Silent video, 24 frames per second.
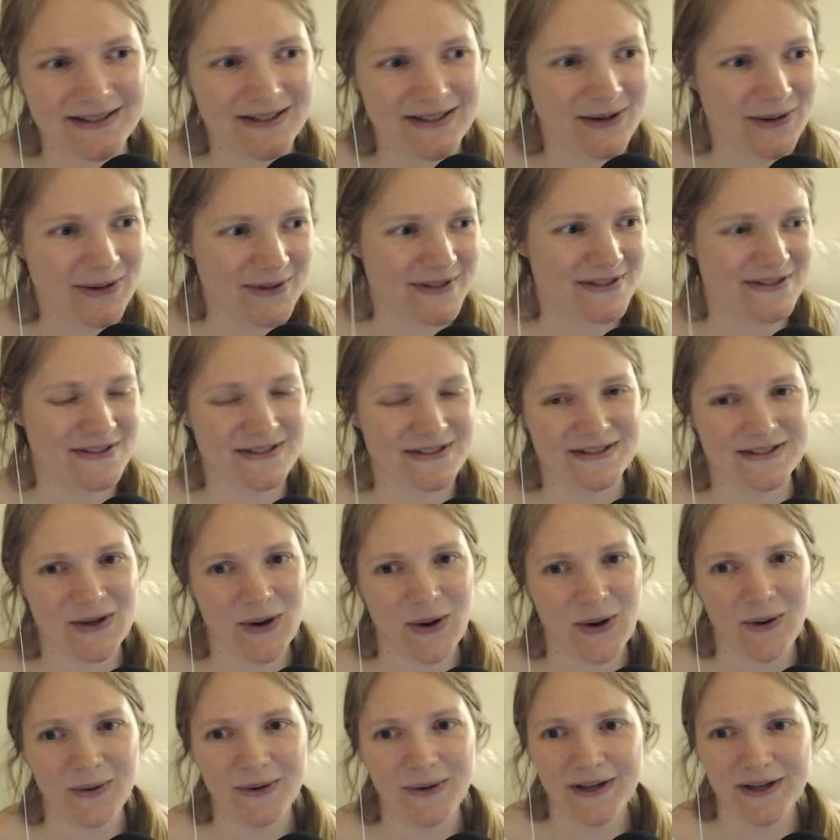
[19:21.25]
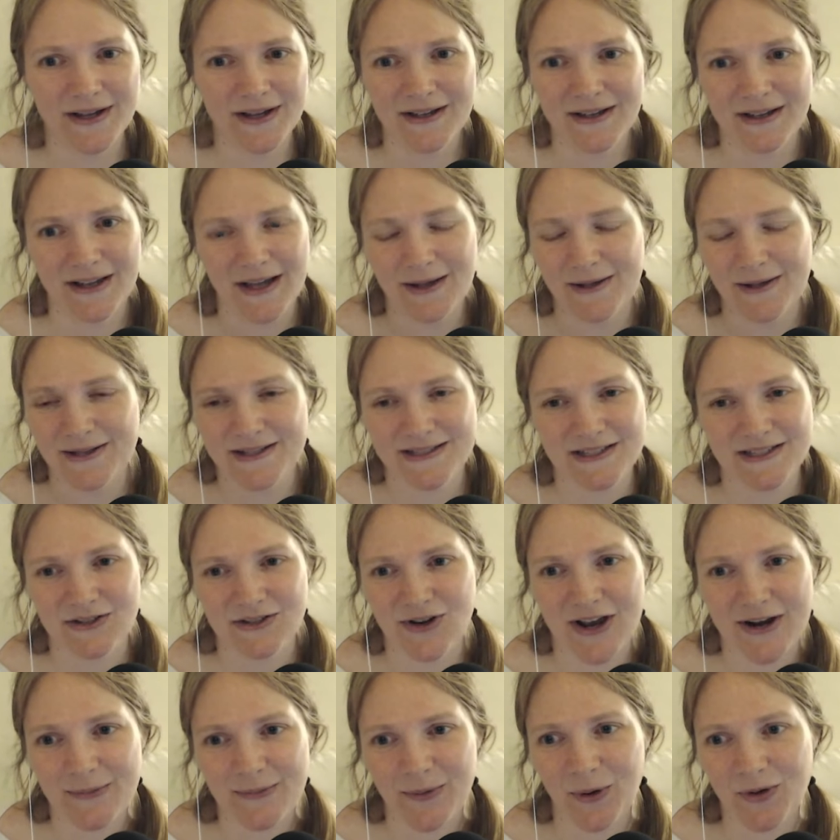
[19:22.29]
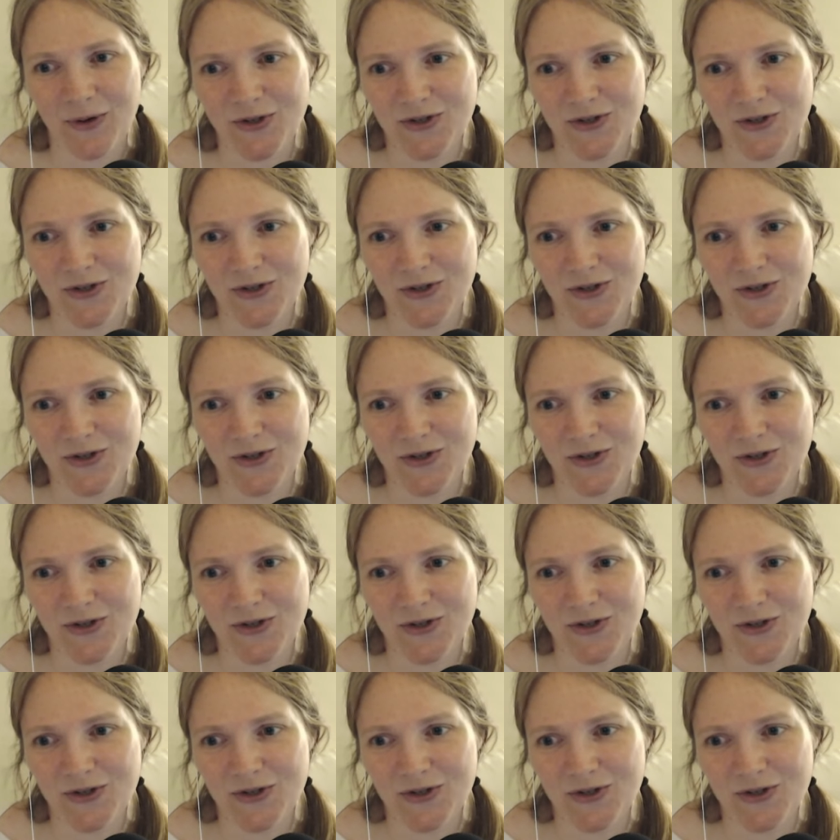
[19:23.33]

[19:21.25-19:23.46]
It's just so, it's incredible.